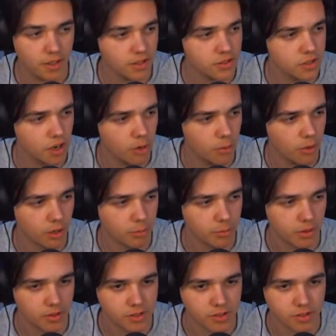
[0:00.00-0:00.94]
It's all one
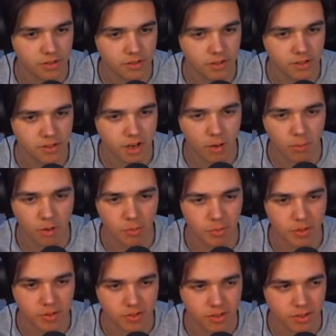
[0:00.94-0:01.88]
person. It's all one
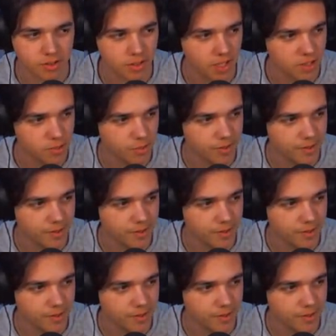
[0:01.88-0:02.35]
person. That's